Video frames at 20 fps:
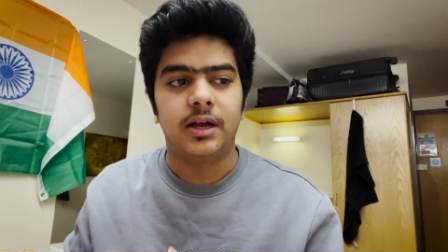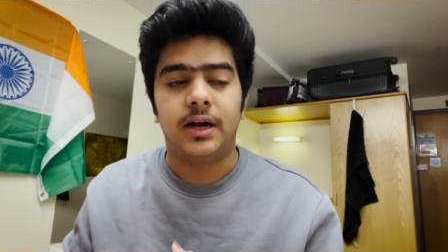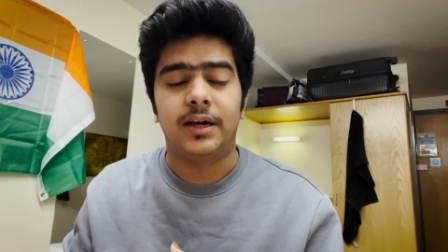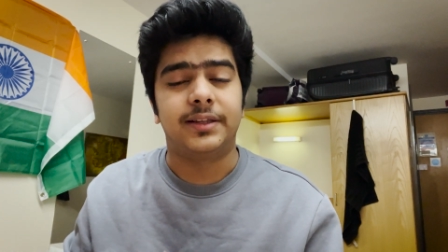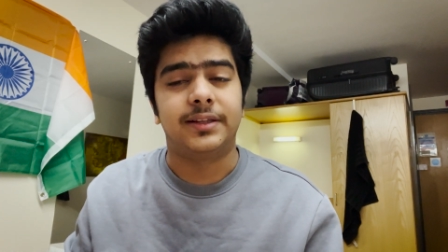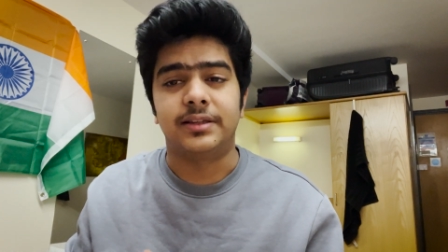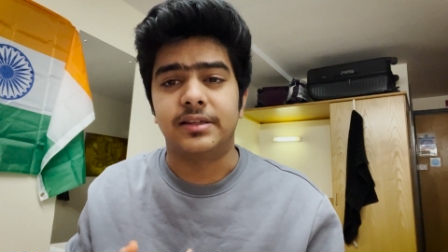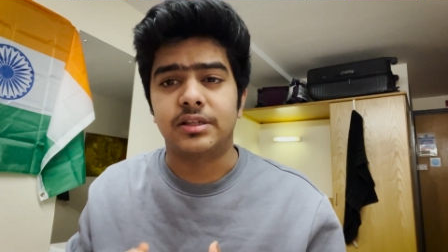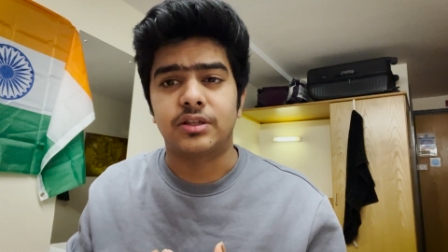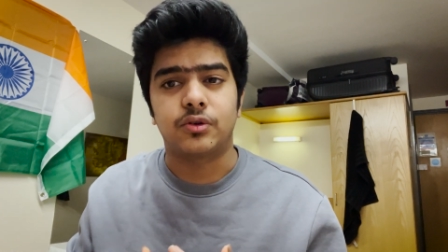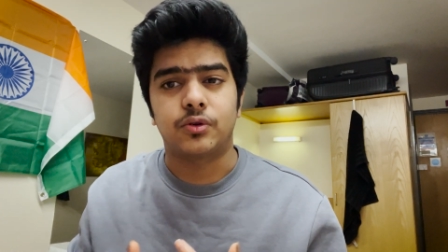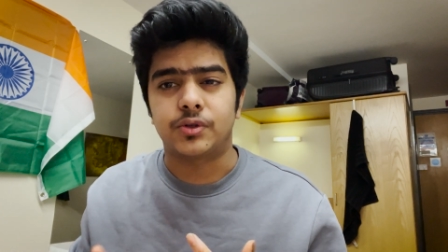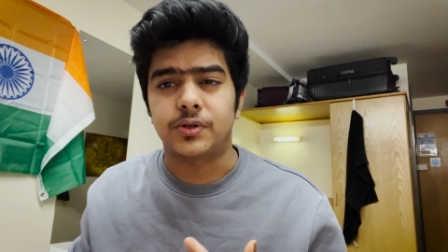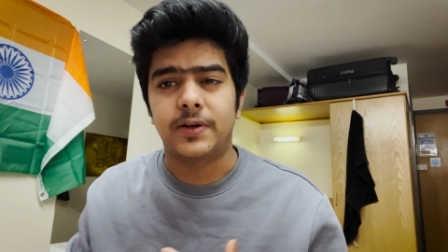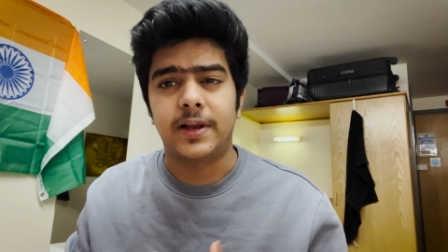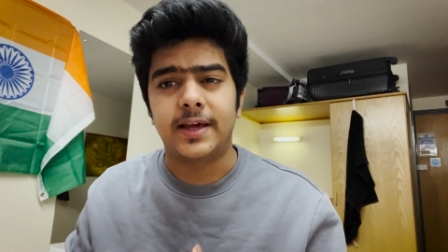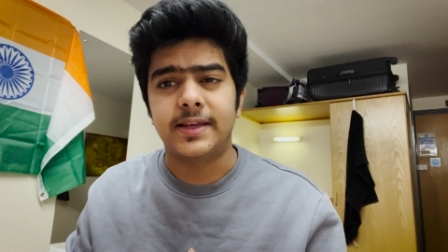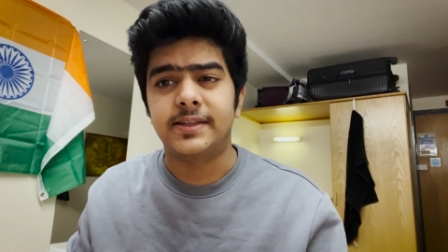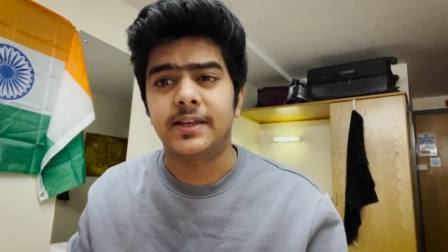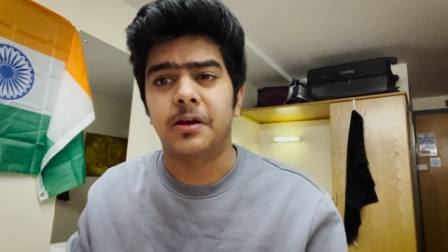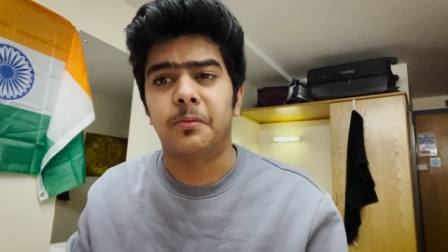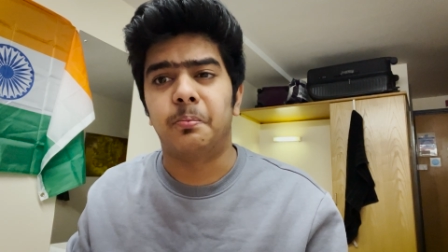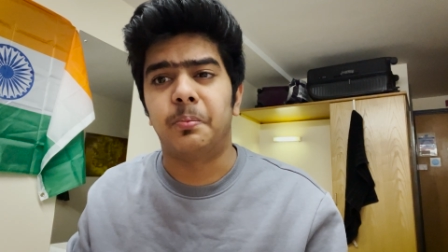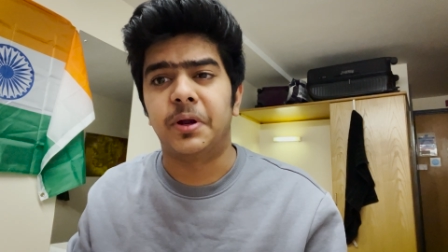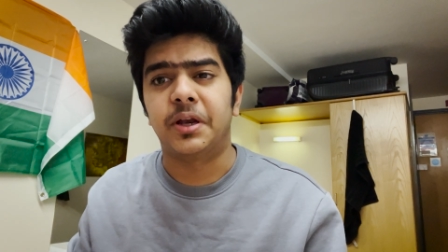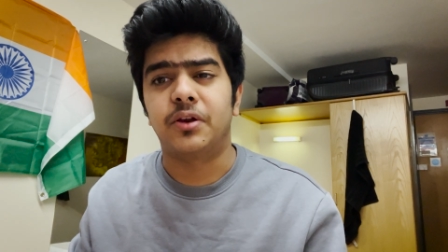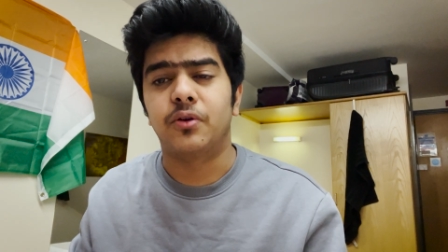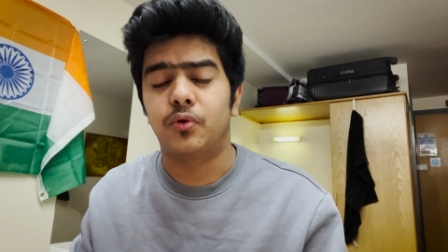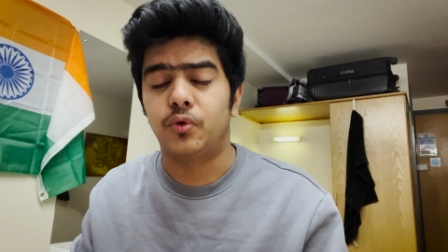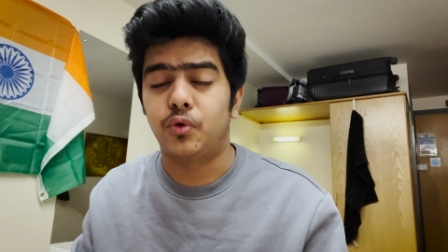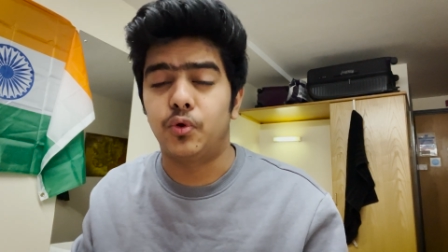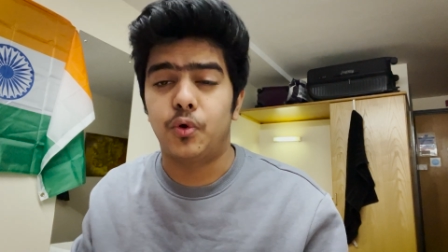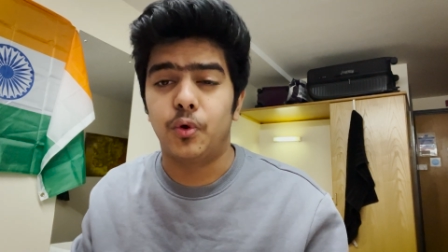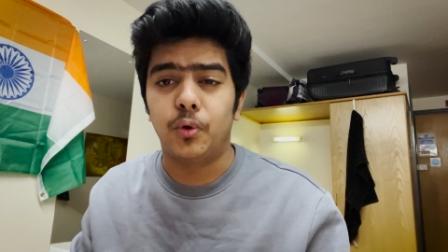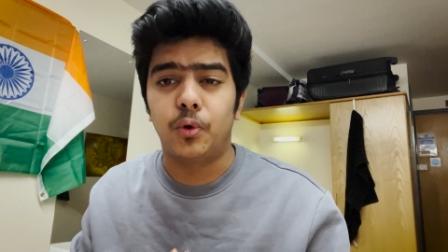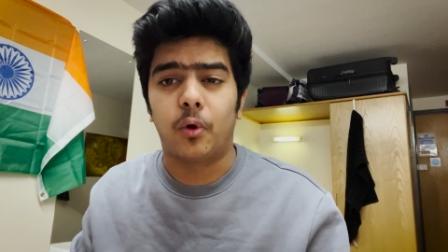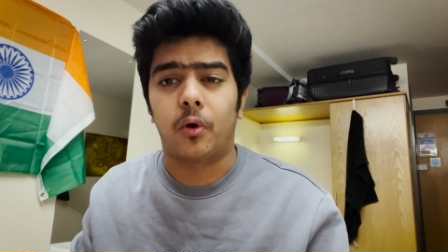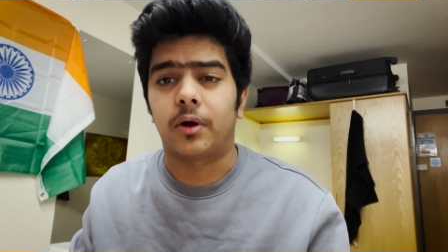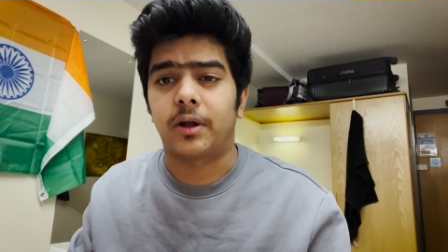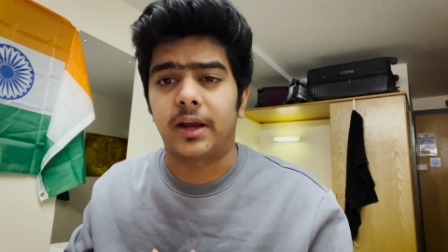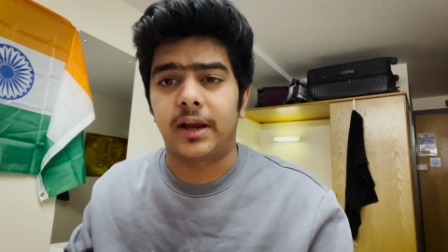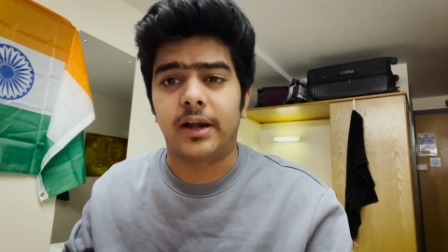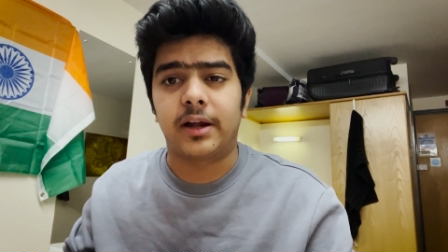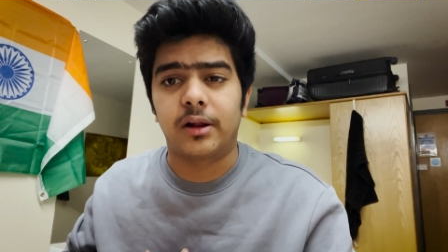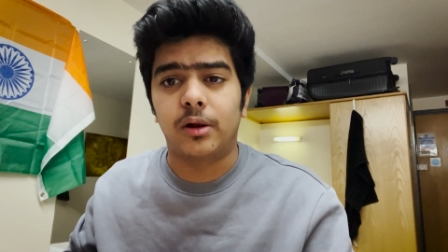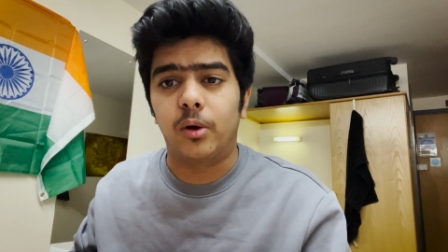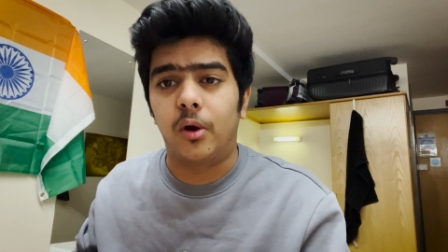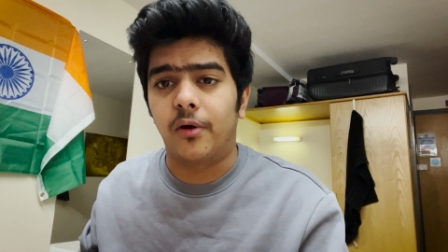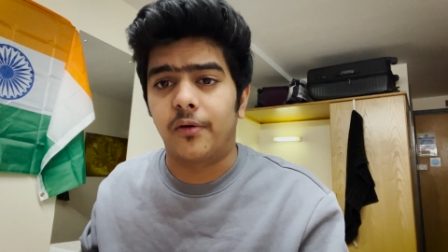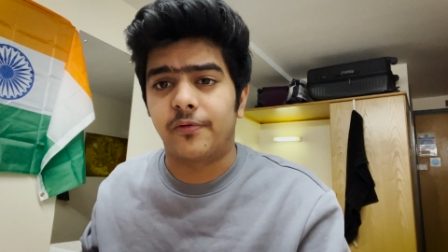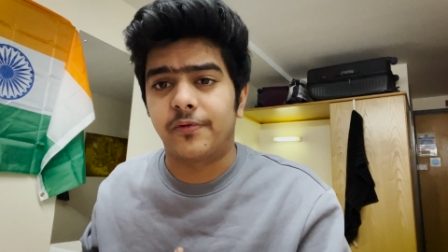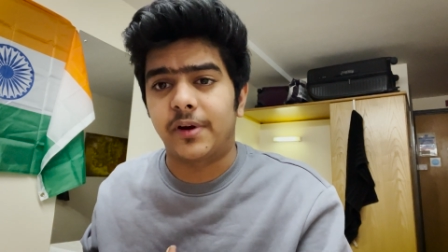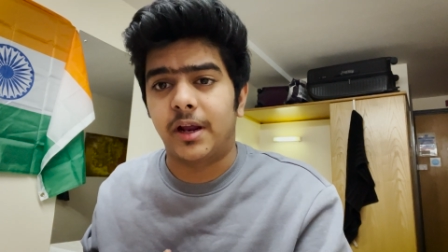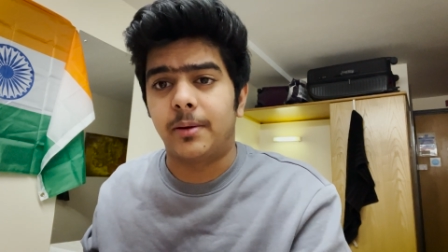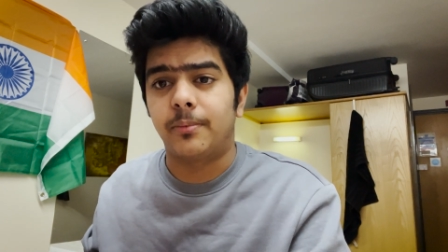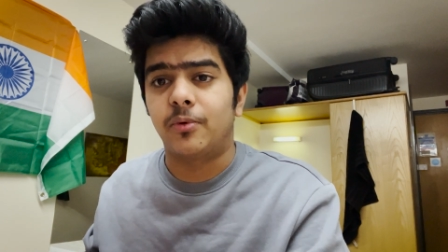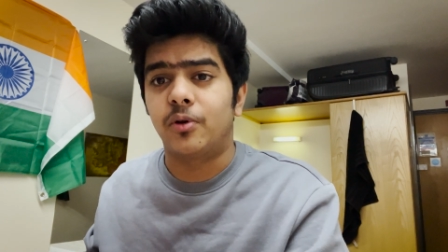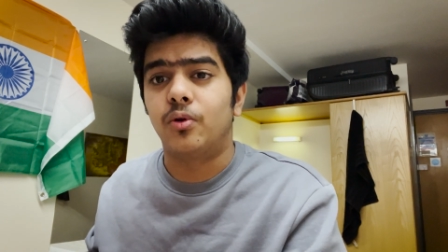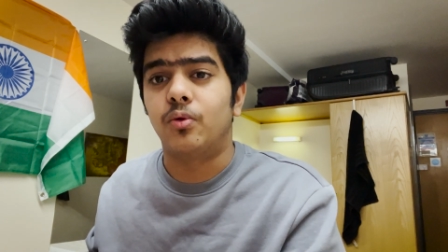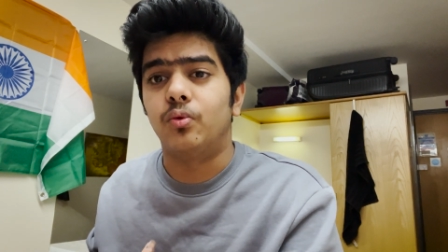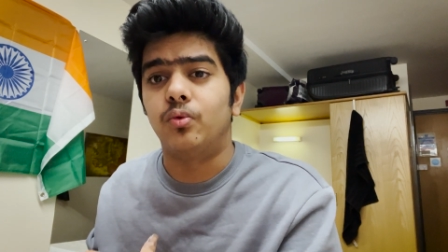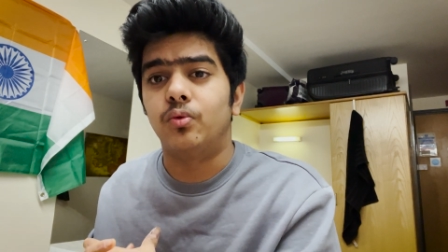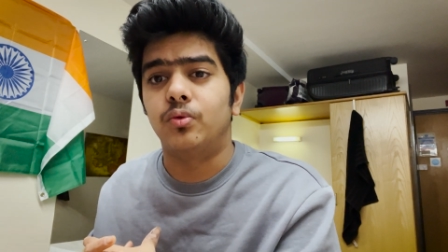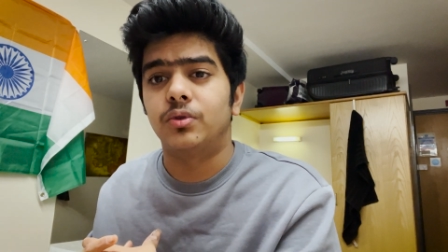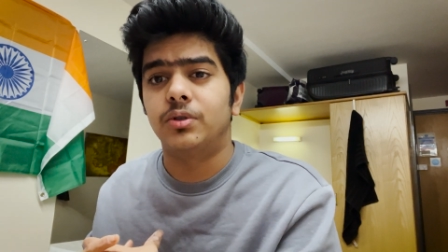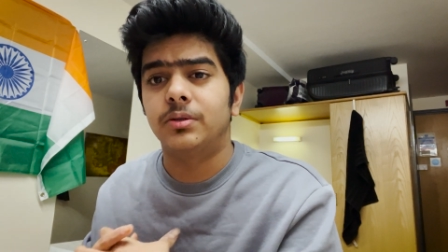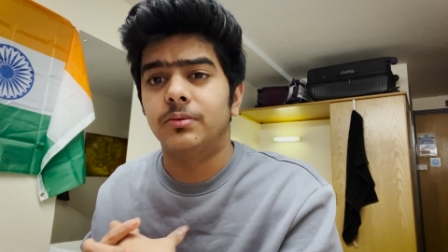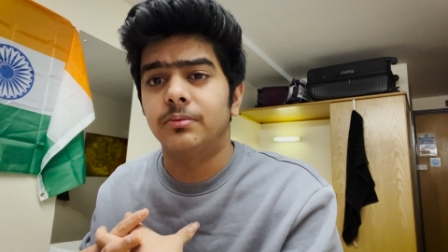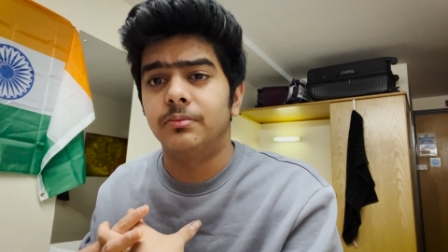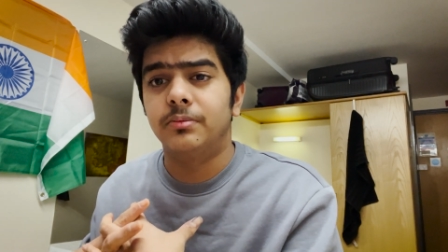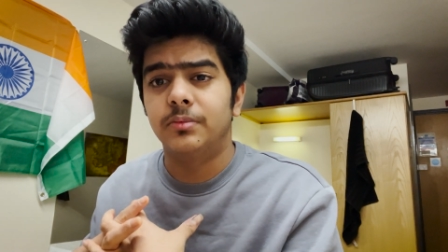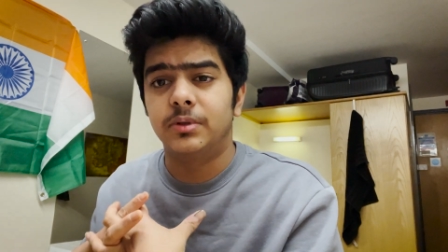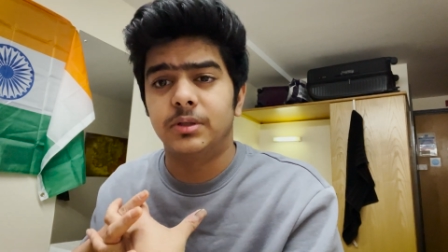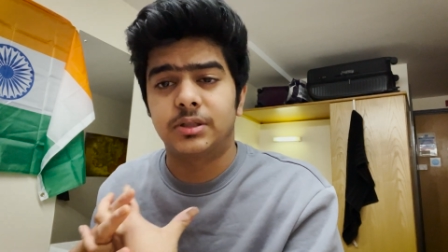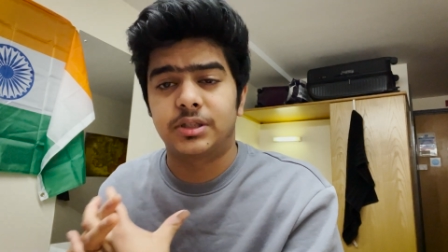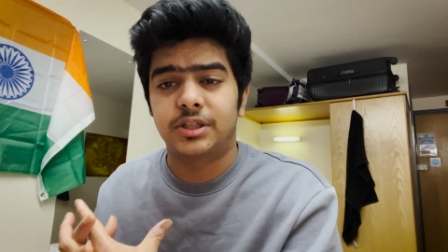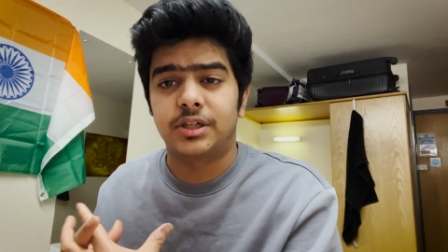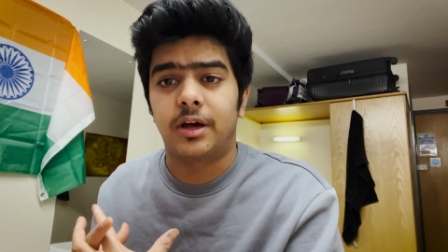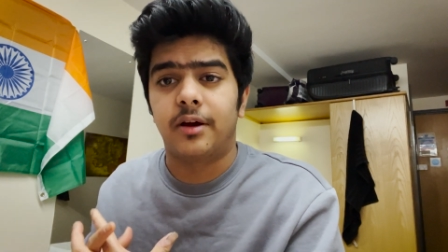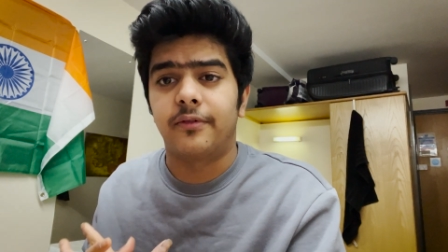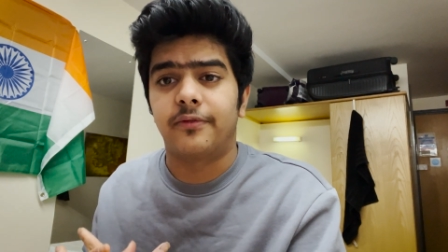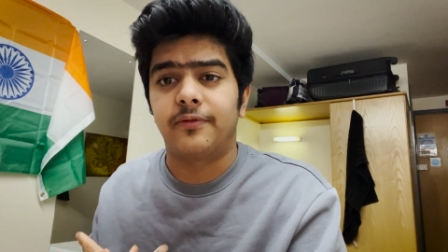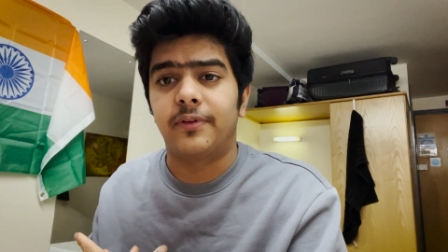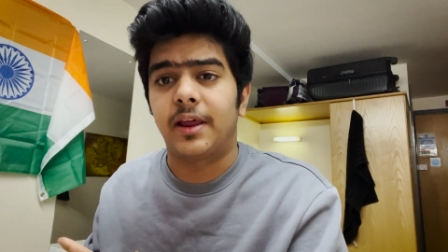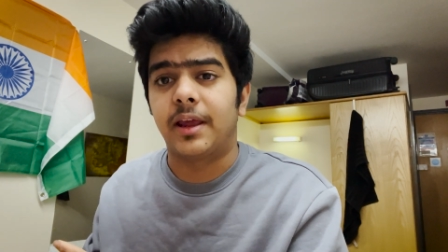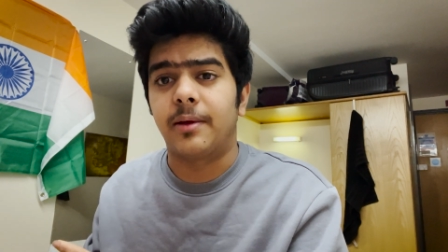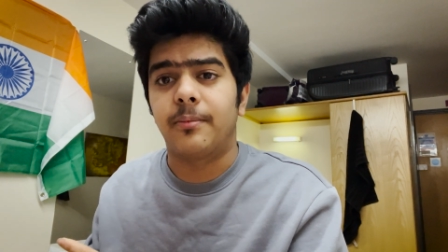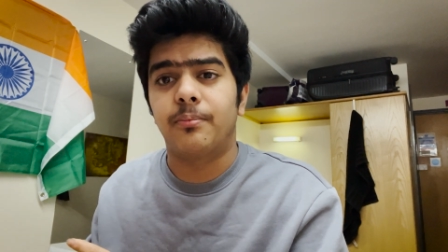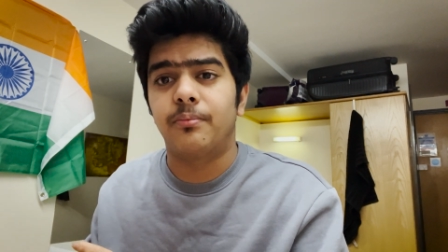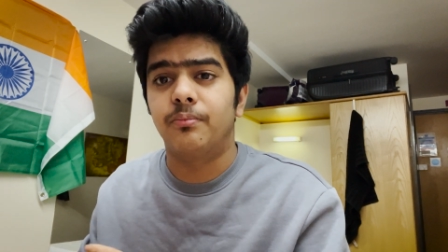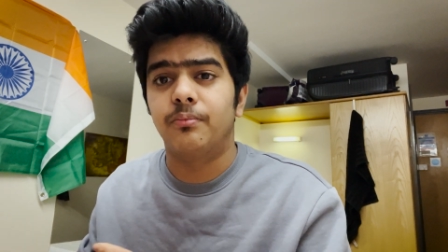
other than socializing, I bet you do not get a lot of time to do stuff like